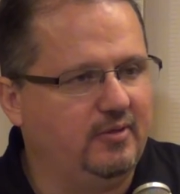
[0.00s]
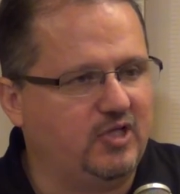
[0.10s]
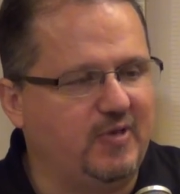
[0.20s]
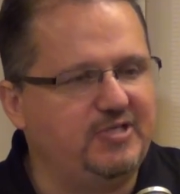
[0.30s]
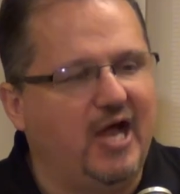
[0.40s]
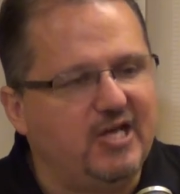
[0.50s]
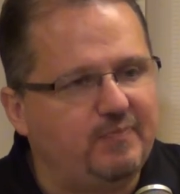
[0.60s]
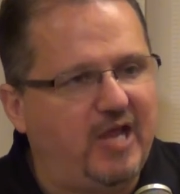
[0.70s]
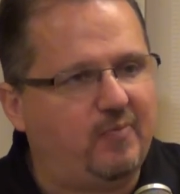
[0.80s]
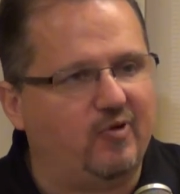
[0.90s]
It's been done to
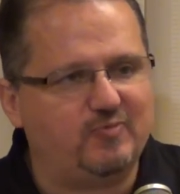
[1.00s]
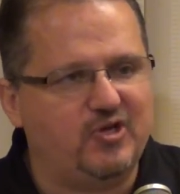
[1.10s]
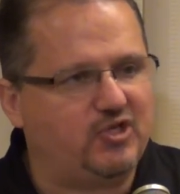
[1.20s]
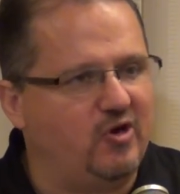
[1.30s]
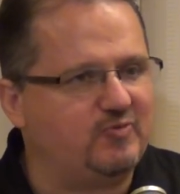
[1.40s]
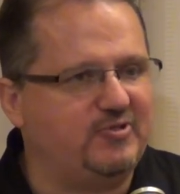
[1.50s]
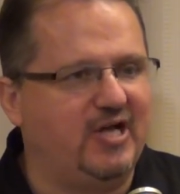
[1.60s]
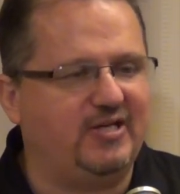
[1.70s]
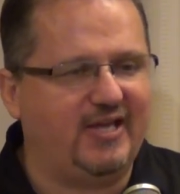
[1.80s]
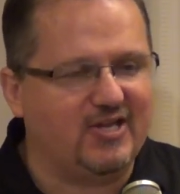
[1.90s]
people, and it's been shown it's been
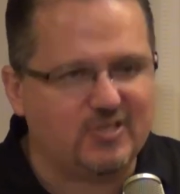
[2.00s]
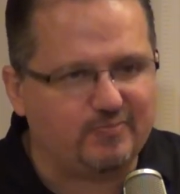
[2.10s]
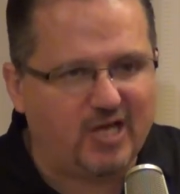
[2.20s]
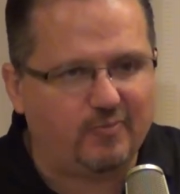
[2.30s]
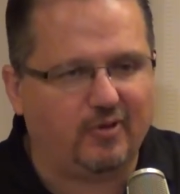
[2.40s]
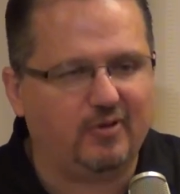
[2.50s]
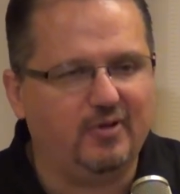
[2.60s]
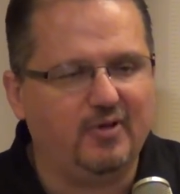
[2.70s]
done to innocent people.